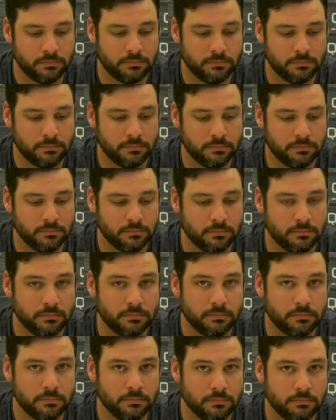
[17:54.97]

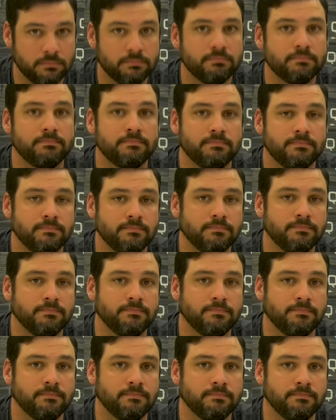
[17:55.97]

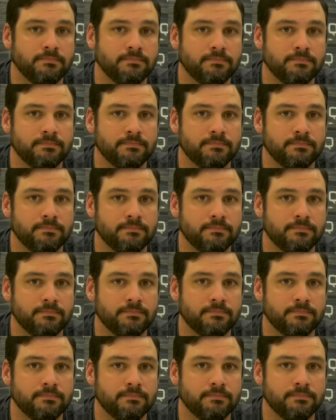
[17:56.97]

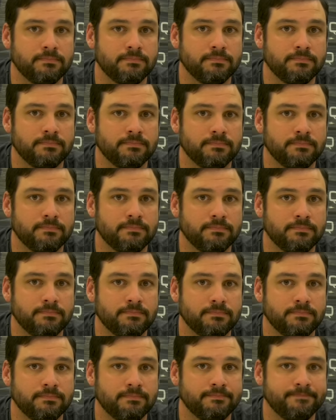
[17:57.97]

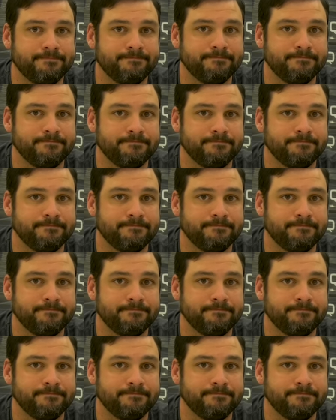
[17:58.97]
(not speaking)